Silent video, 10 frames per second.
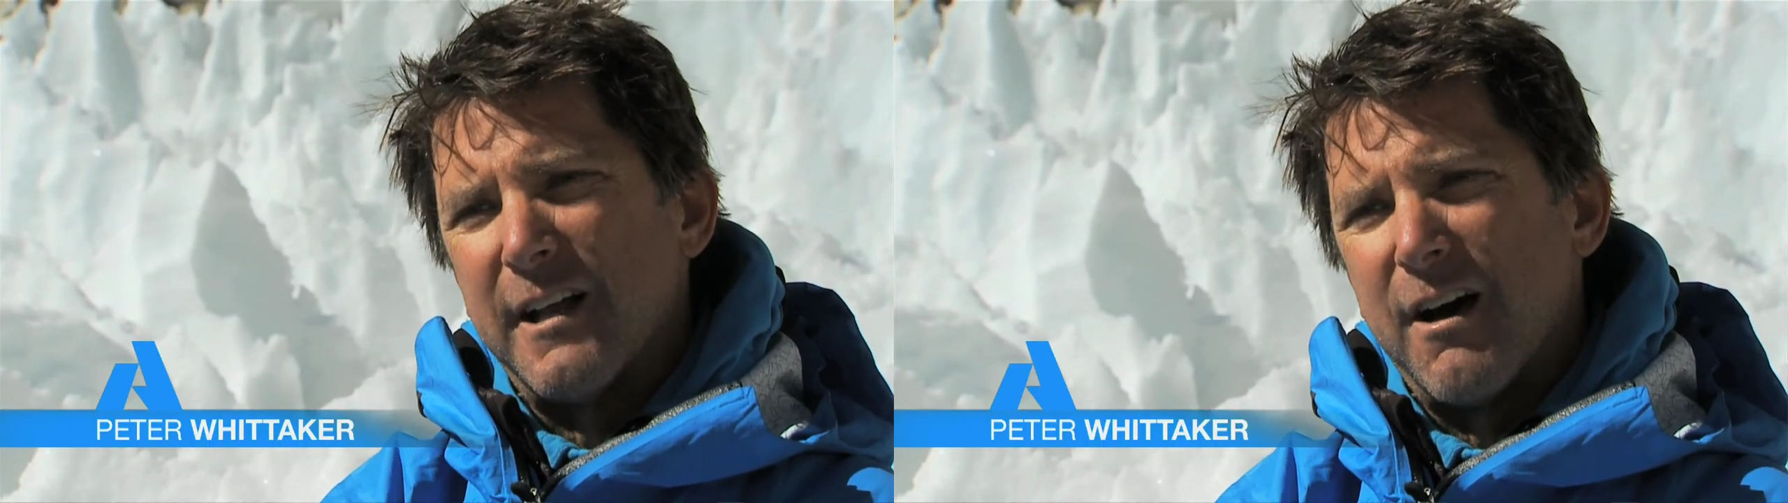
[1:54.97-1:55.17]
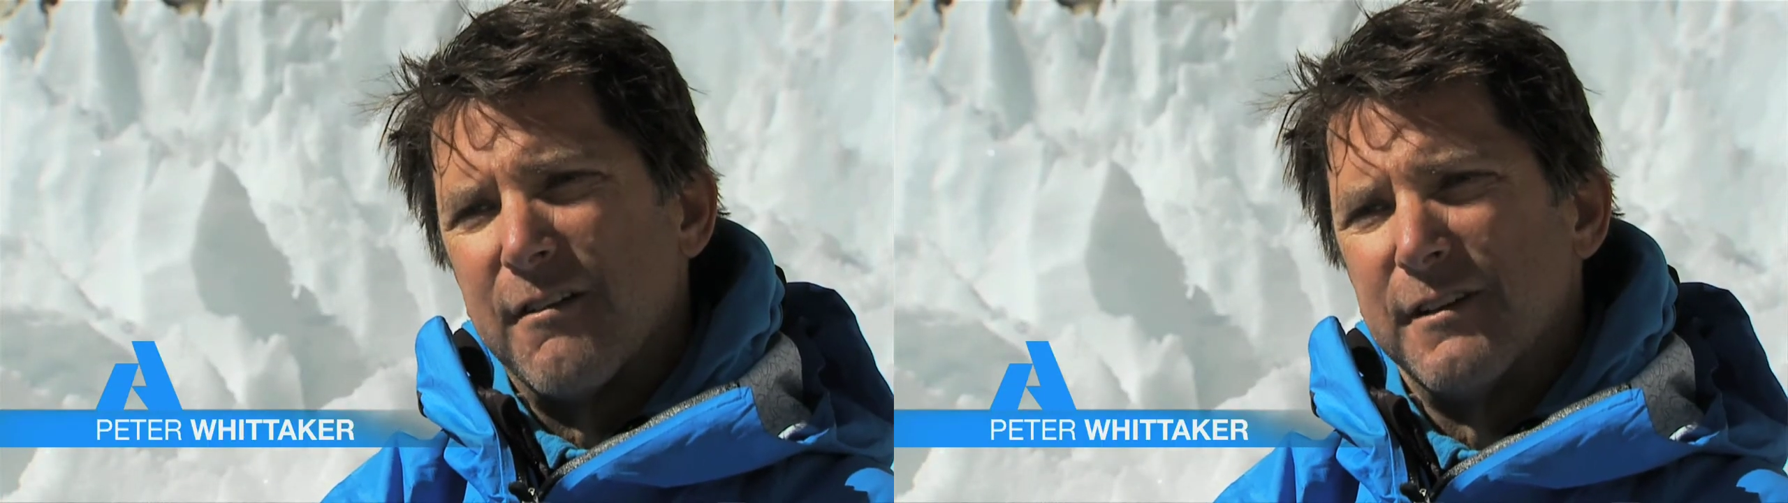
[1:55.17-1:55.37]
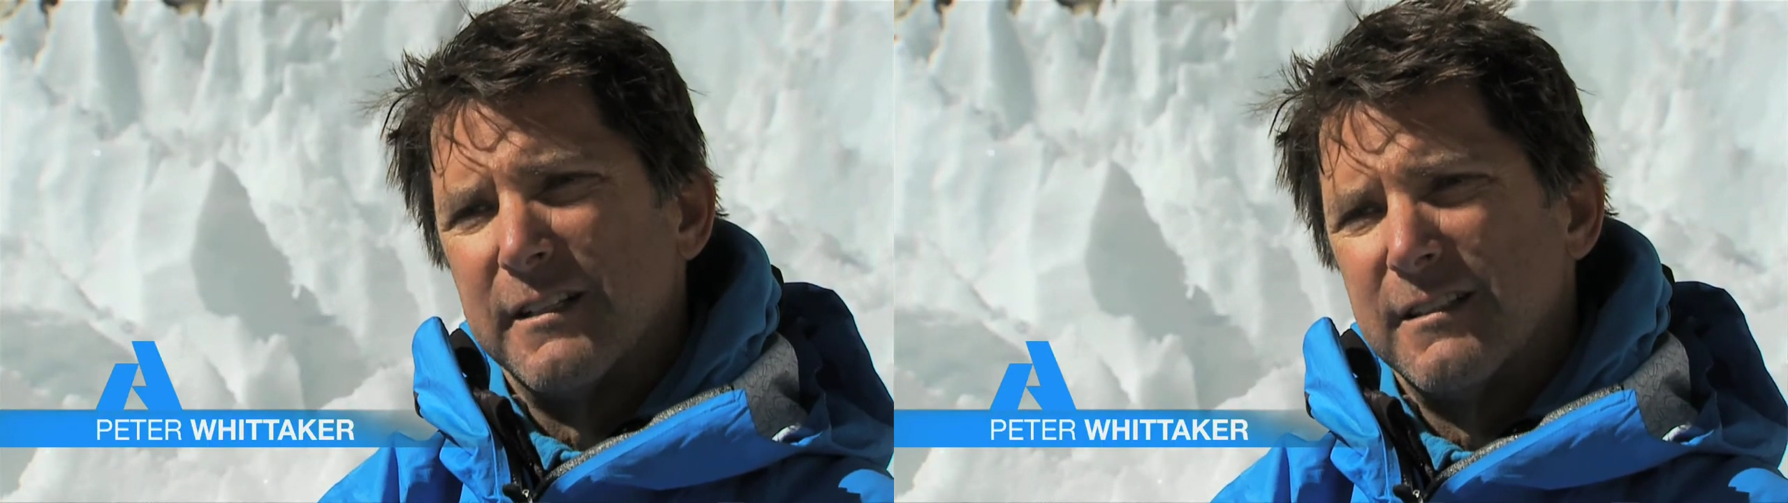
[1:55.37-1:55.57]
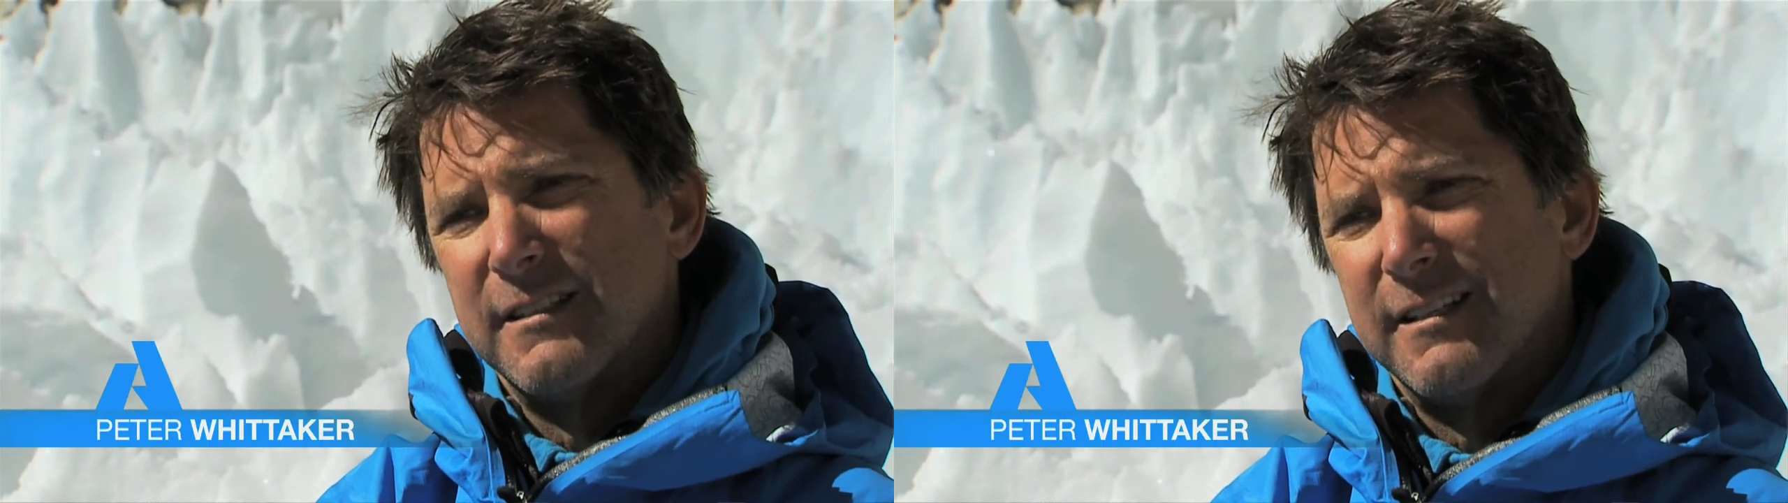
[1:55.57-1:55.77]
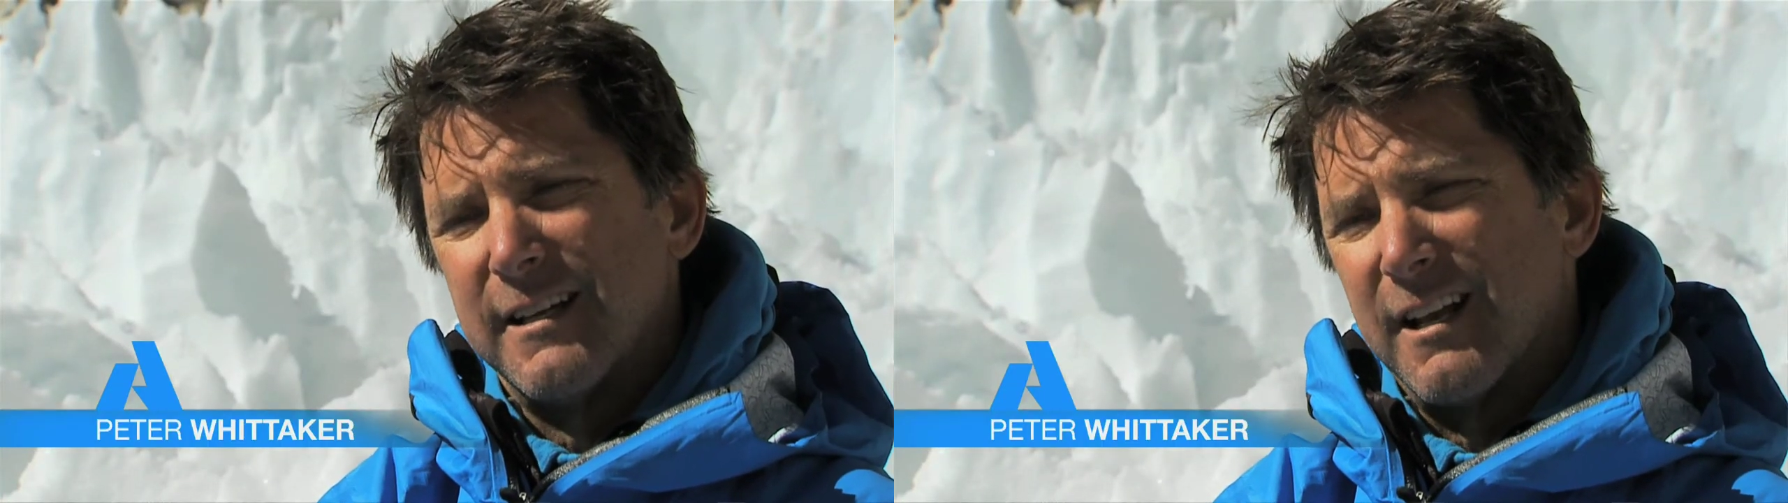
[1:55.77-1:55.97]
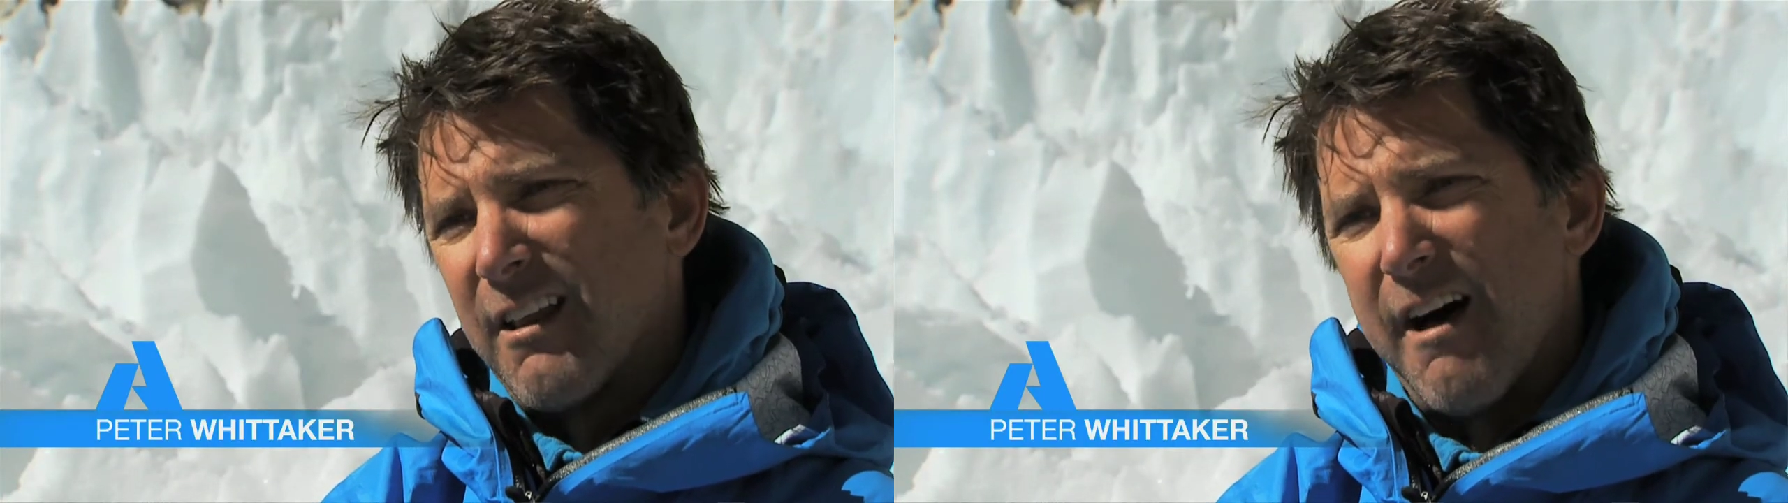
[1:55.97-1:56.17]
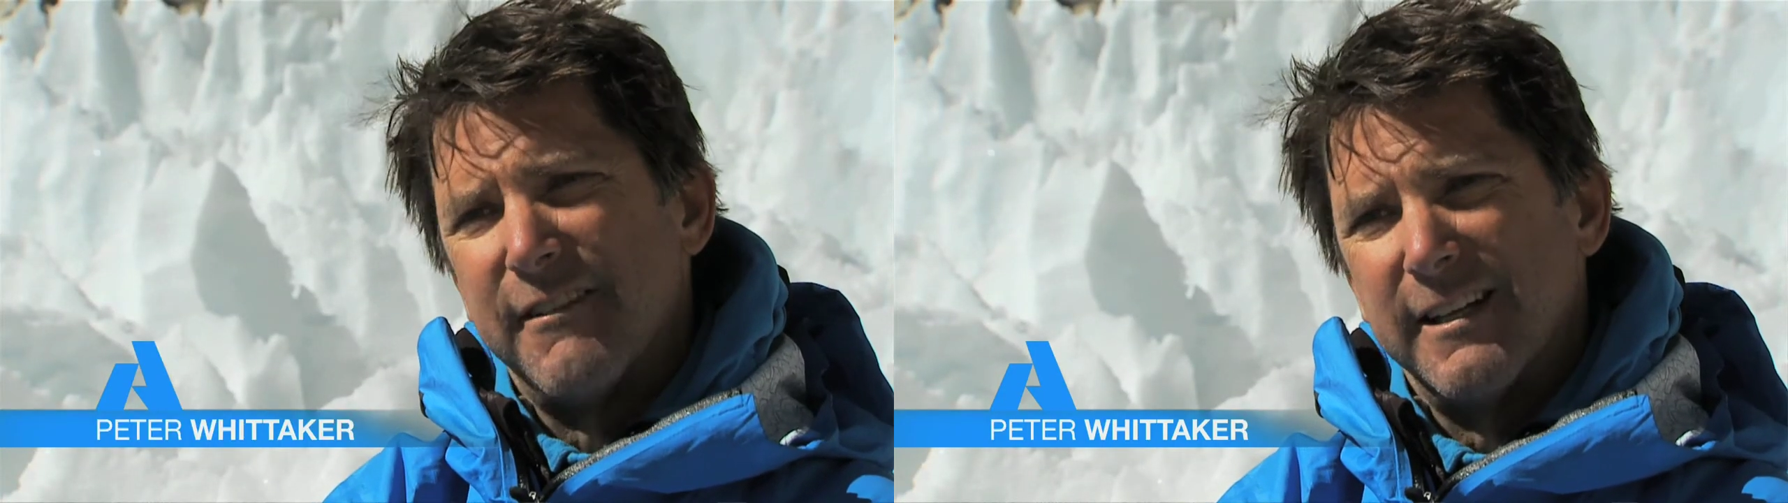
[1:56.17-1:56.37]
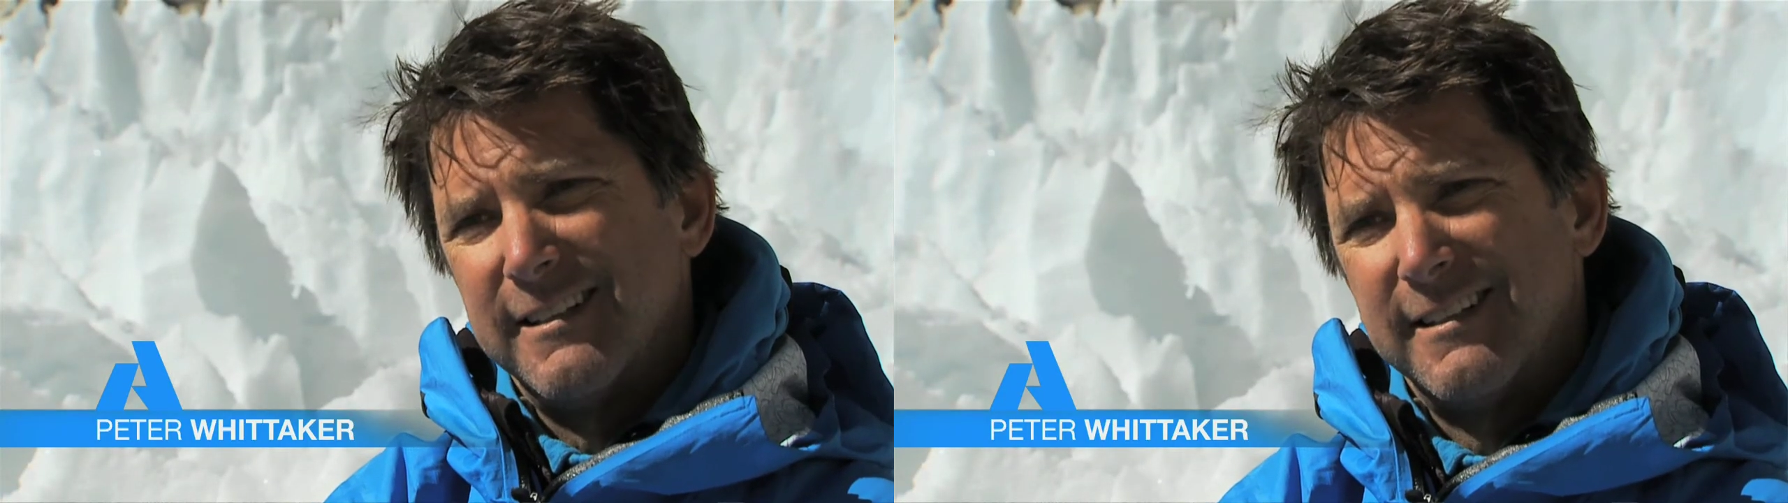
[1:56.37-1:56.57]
out of it and love it.